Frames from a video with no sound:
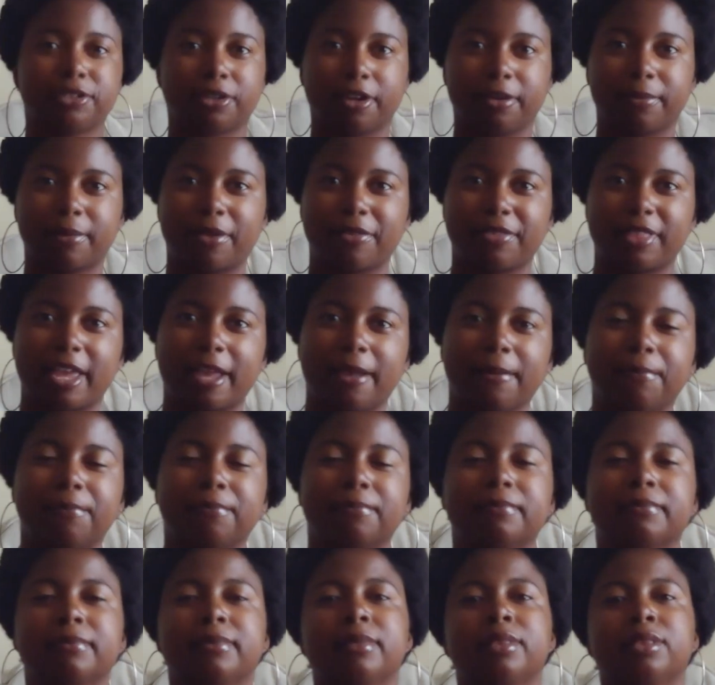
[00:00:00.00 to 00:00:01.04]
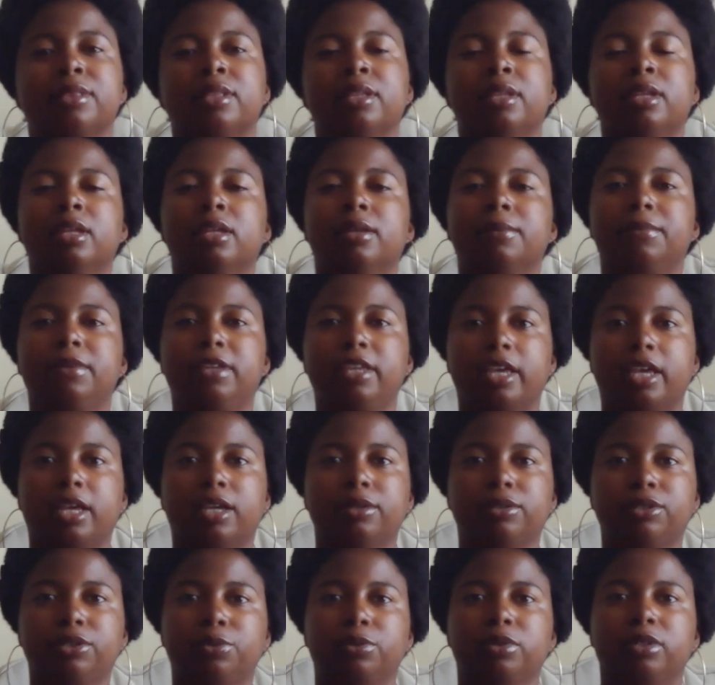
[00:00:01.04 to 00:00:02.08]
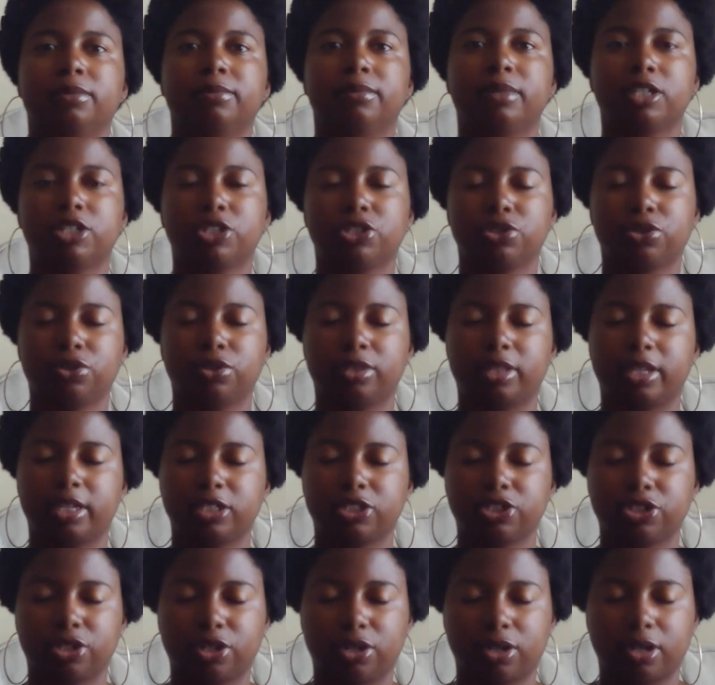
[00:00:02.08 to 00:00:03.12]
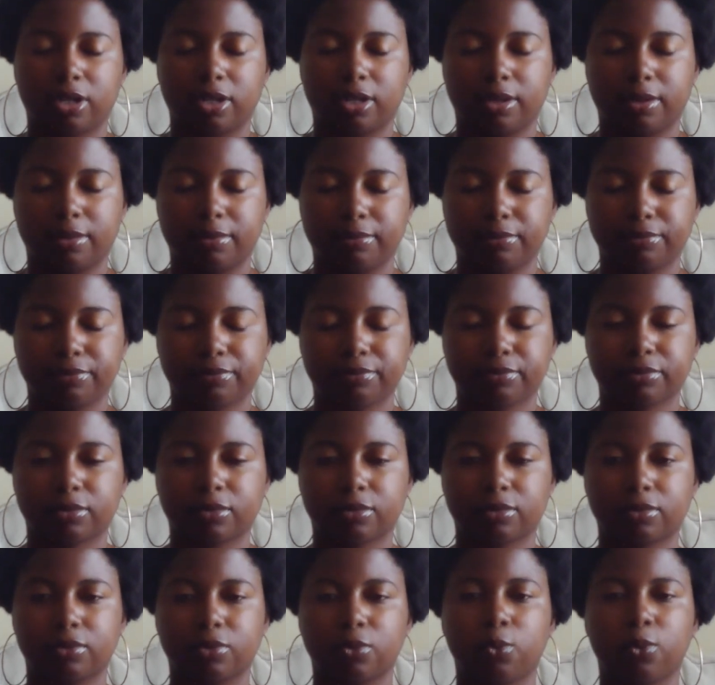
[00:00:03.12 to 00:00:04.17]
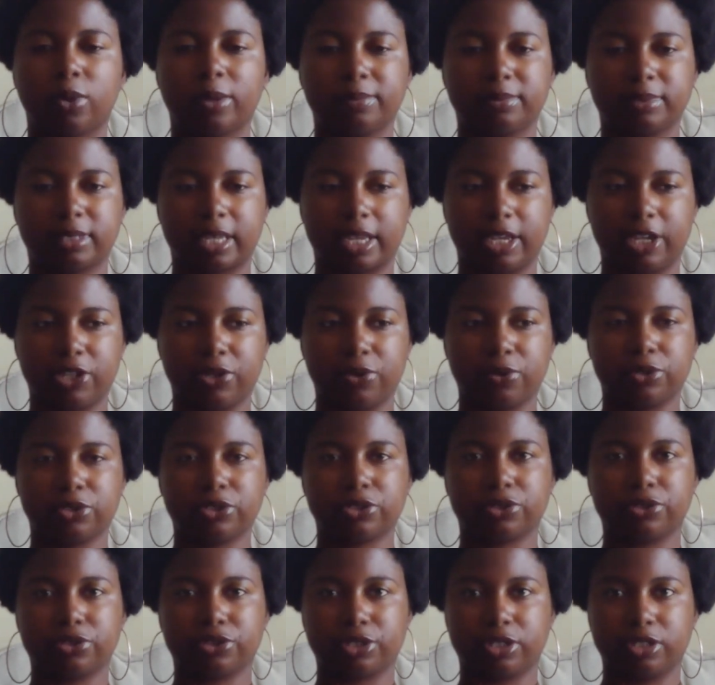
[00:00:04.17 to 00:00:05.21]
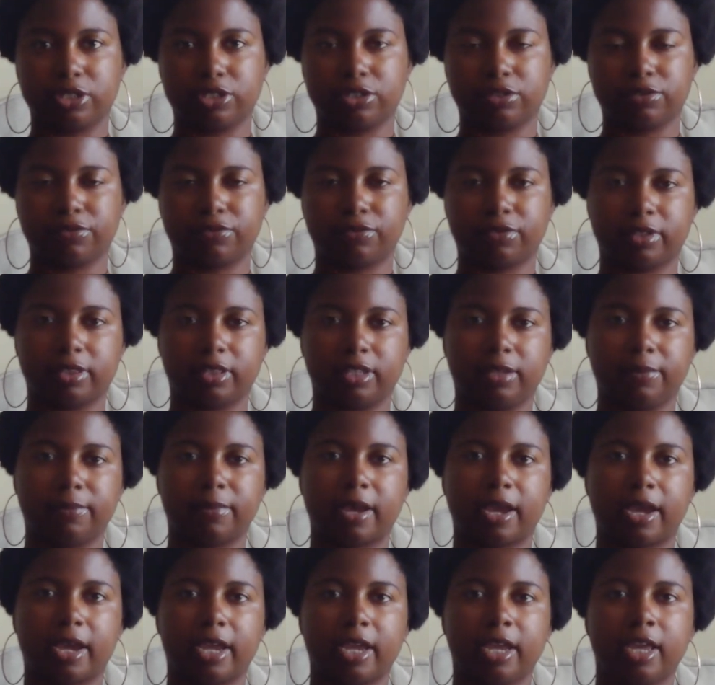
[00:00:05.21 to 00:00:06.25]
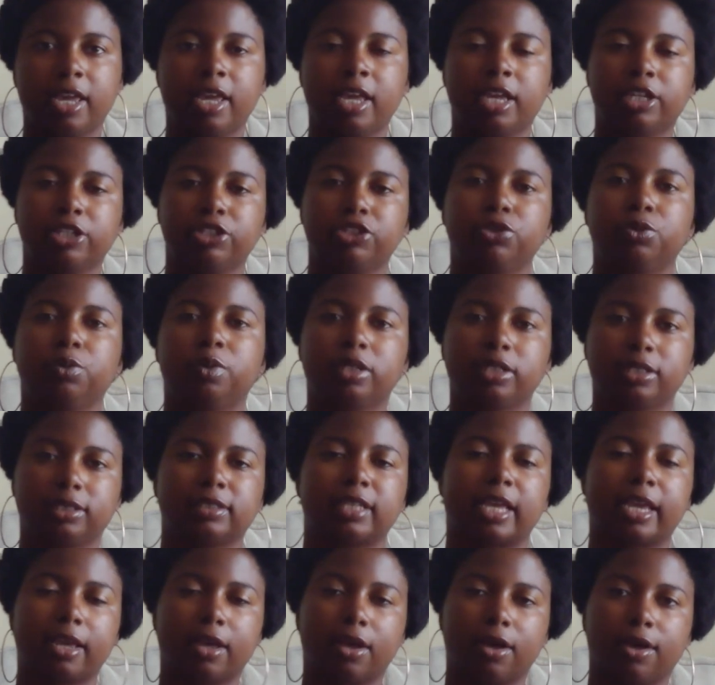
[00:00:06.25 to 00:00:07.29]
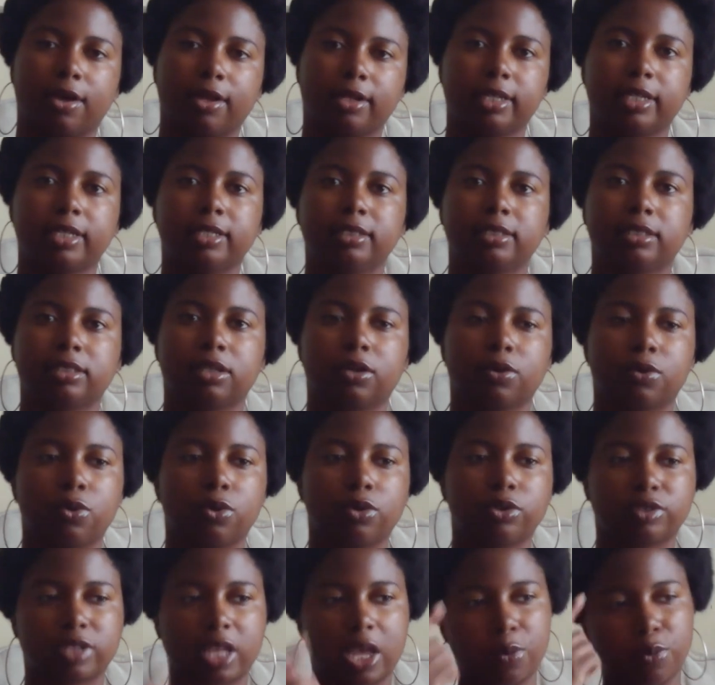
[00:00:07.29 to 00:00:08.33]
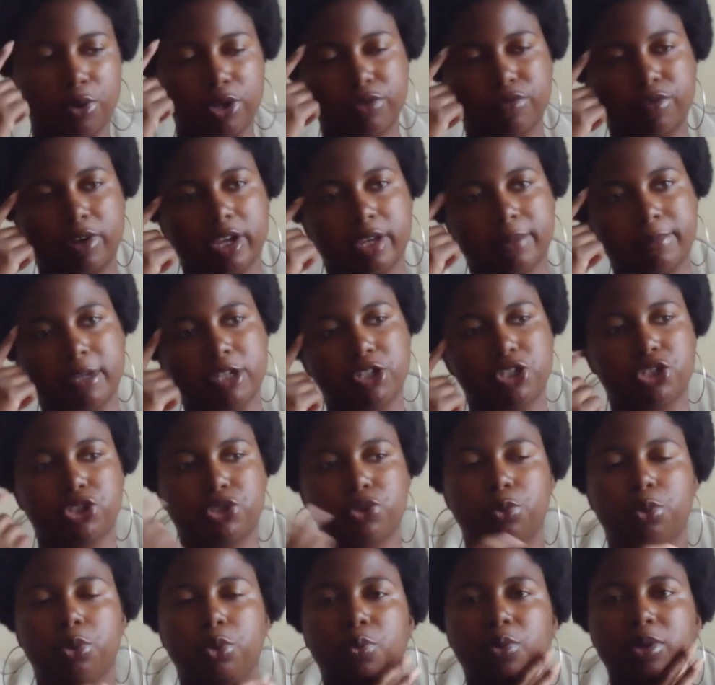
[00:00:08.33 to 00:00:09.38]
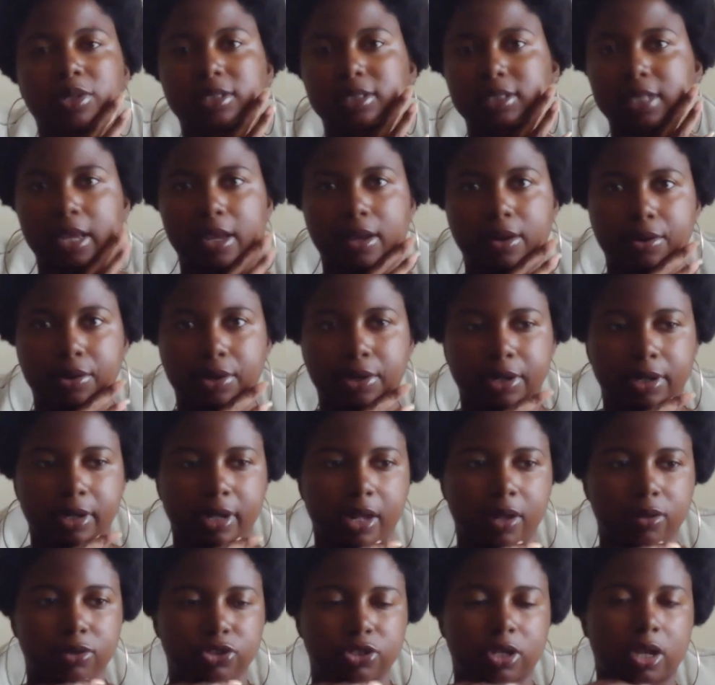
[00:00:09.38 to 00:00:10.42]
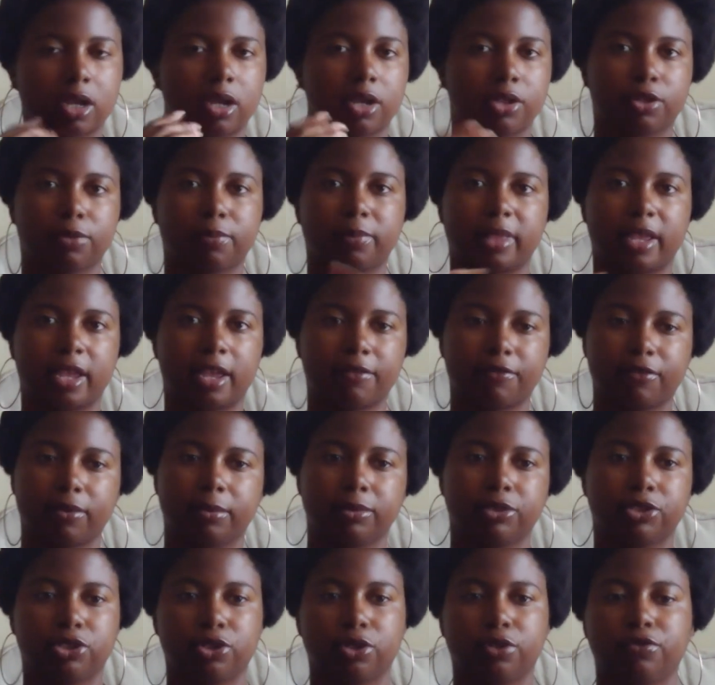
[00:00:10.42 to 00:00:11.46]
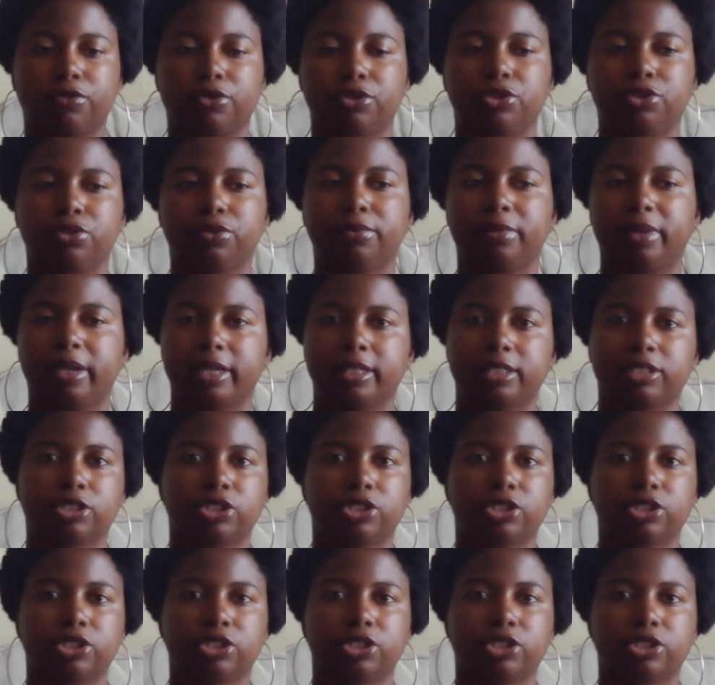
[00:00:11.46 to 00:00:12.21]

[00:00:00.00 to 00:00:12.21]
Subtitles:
about that. But yeah, you want to make sure that your website, is search engine friendly by doing site audits. Of course, I wouldn't recommend just doing one site audit. I'll try other platforms. If you do Manta,